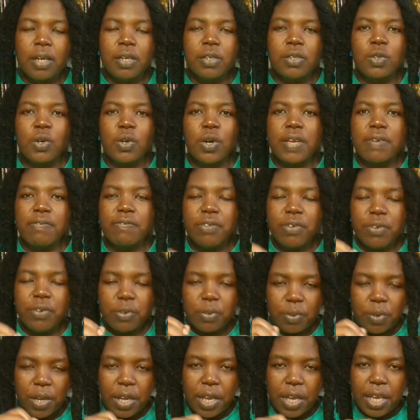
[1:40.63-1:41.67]
So if
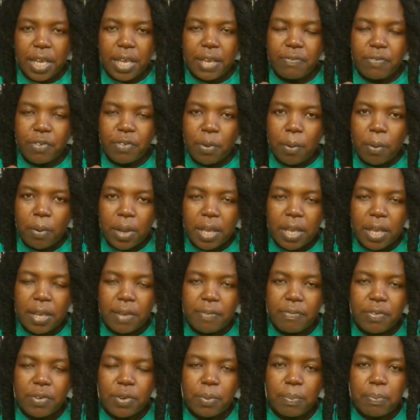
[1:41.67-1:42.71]
you
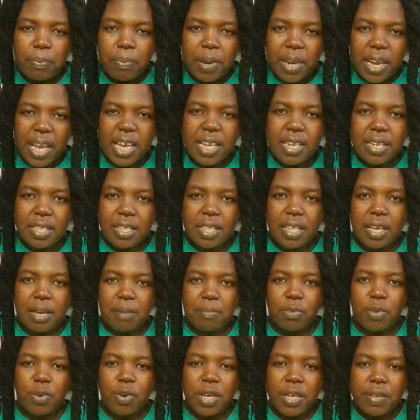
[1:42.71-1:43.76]
plait
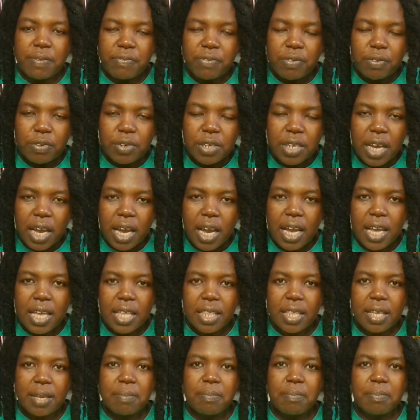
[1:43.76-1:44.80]
them or if you tie
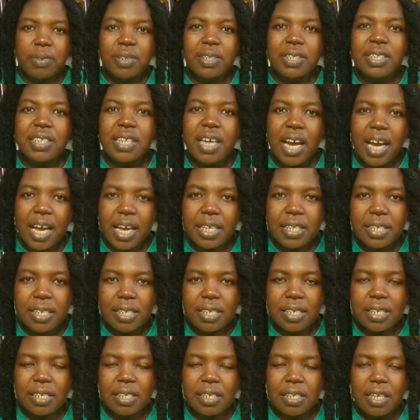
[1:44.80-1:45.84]
them
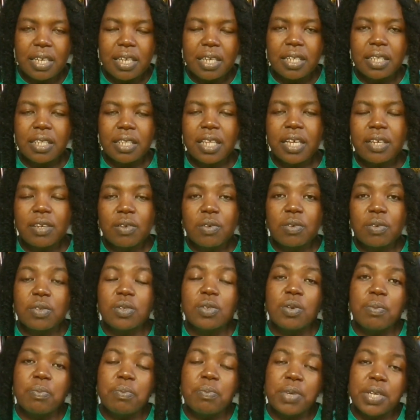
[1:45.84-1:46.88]
tightly, that
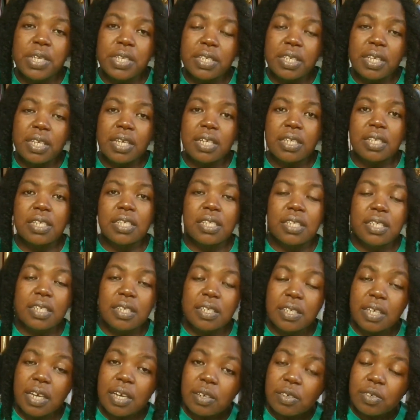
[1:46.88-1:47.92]
also means that it
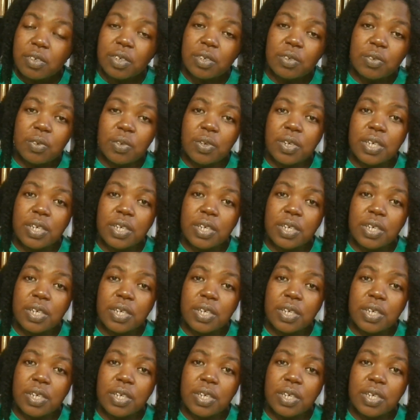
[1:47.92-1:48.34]
is actually